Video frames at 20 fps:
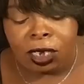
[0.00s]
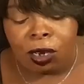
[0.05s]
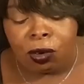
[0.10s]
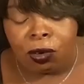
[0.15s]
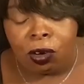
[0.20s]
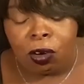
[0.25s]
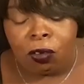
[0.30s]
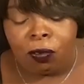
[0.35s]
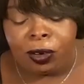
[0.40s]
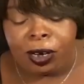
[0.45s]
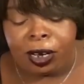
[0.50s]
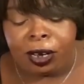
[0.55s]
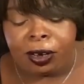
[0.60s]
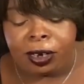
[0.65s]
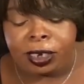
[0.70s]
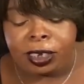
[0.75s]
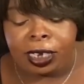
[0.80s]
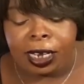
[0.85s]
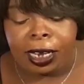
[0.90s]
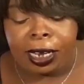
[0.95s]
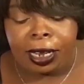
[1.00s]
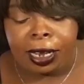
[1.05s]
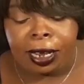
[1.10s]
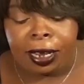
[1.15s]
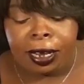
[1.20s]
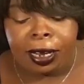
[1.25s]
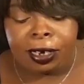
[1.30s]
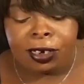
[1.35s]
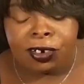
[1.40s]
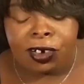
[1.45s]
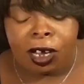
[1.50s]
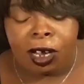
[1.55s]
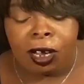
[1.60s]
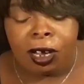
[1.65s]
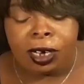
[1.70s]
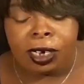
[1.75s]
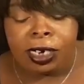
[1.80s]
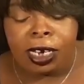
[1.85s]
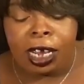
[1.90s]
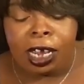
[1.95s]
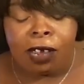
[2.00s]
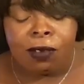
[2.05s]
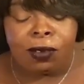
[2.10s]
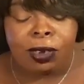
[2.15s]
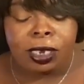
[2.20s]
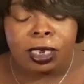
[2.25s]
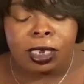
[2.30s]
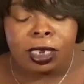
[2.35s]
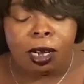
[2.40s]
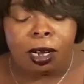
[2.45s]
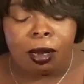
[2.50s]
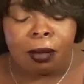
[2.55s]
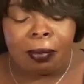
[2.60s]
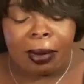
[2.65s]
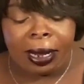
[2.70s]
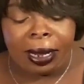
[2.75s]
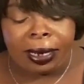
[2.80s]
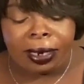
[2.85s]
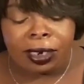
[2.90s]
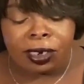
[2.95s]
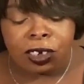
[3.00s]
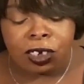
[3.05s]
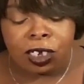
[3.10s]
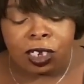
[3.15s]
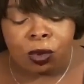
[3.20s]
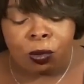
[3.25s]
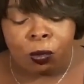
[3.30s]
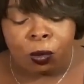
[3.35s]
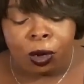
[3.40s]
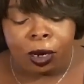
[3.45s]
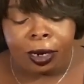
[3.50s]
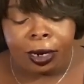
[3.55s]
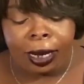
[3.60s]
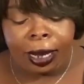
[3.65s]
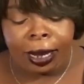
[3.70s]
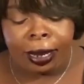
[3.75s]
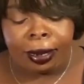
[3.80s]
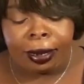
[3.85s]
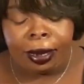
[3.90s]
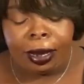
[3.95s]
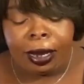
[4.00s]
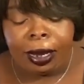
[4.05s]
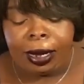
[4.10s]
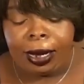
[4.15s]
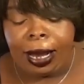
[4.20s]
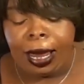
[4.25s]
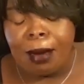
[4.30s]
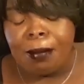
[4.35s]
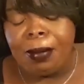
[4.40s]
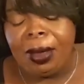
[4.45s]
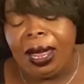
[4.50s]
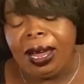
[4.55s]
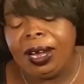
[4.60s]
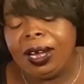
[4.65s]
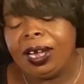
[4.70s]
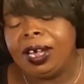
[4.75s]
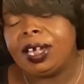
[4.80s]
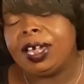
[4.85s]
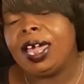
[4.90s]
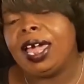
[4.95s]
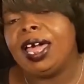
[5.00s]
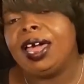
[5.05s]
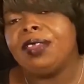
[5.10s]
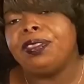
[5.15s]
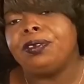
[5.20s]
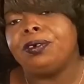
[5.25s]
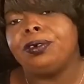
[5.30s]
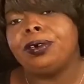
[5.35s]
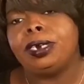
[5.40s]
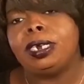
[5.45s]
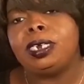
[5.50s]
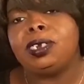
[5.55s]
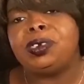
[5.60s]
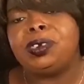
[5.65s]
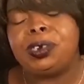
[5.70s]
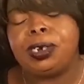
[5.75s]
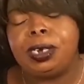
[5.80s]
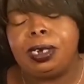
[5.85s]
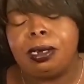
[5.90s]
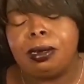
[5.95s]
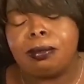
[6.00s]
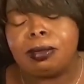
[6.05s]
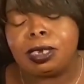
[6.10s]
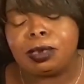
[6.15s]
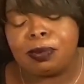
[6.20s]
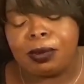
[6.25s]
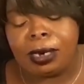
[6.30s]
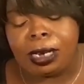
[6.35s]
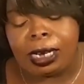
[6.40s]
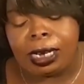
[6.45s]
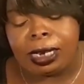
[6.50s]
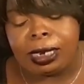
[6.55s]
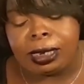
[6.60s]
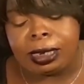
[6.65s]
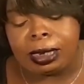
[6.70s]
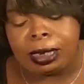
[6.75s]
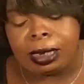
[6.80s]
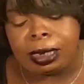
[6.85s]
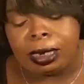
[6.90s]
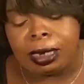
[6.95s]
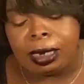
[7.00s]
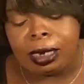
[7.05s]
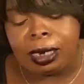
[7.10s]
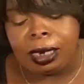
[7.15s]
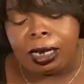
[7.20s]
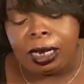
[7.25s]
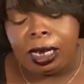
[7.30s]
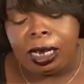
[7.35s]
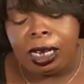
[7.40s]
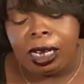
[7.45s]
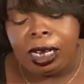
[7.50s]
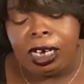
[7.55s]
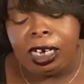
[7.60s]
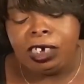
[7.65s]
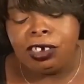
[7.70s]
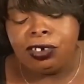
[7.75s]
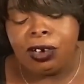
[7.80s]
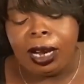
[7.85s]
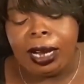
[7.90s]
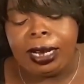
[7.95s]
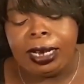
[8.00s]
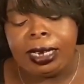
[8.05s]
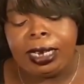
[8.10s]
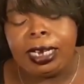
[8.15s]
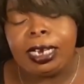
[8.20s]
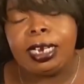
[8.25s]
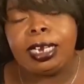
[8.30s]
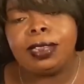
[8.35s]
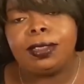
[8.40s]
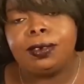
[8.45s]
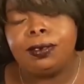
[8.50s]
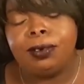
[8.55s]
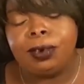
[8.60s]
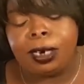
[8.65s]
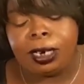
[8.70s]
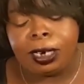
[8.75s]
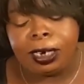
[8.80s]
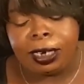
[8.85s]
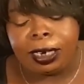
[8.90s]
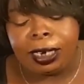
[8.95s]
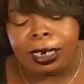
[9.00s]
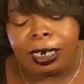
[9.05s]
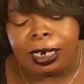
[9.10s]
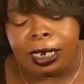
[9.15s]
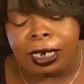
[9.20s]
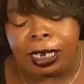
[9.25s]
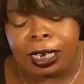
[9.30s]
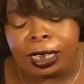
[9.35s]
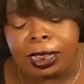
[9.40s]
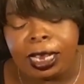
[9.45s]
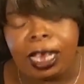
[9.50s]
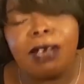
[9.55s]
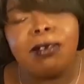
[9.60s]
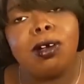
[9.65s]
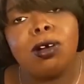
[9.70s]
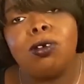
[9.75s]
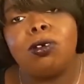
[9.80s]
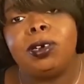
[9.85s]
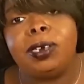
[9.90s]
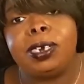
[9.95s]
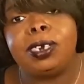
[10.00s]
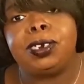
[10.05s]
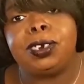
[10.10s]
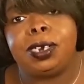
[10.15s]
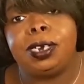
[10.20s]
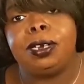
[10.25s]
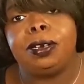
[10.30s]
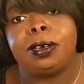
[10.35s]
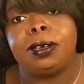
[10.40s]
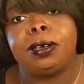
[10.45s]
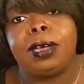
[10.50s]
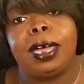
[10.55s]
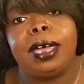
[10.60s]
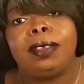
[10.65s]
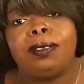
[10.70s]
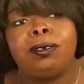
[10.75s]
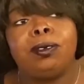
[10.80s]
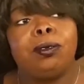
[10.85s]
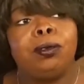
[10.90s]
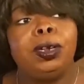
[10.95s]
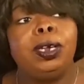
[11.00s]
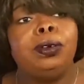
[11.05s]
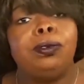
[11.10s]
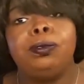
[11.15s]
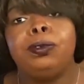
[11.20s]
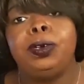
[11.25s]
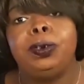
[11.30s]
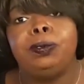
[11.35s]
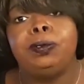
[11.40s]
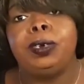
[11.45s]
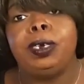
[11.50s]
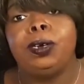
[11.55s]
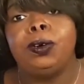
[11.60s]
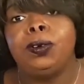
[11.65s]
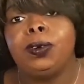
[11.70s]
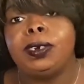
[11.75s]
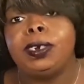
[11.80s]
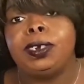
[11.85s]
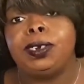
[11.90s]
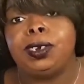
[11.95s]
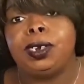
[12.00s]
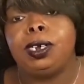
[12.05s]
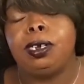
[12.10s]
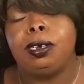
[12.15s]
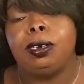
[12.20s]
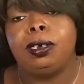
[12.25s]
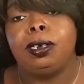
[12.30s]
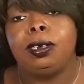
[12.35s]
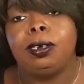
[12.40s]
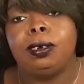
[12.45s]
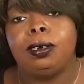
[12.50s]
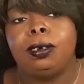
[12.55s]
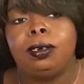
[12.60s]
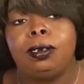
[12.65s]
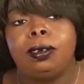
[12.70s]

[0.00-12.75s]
on over there to take care of uh, David's uh, bandages and whatnot. Now, back at Catherine and Jim's place, he trying to get it through to her head that they going to jail. Catherine, we, we, we going to jail here.